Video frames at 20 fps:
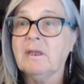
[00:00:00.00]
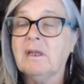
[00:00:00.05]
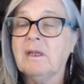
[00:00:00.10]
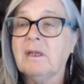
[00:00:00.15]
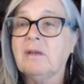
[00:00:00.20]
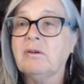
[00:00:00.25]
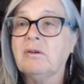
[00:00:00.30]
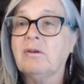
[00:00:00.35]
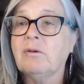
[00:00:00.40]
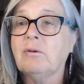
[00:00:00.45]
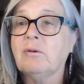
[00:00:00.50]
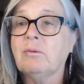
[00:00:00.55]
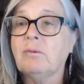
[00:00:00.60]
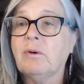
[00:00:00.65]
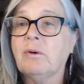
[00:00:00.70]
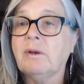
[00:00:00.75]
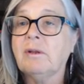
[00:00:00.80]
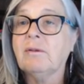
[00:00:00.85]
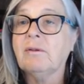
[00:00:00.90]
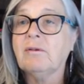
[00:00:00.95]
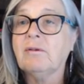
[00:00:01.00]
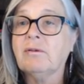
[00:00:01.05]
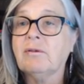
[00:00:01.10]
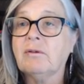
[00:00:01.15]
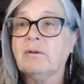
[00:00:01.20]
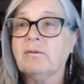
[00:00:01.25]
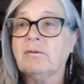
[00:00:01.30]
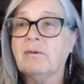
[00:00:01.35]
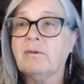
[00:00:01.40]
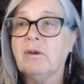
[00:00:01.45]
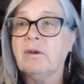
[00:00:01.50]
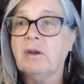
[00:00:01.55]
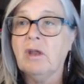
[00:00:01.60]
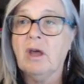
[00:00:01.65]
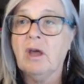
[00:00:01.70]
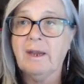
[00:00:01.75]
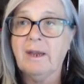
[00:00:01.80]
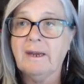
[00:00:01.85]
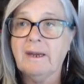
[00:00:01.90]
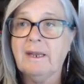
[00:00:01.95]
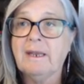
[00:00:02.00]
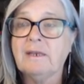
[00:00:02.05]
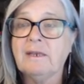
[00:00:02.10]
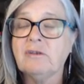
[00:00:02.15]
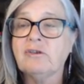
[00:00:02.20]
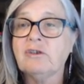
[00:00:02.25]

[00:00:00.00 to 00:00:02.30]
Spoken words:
You're wanting this sort of light energy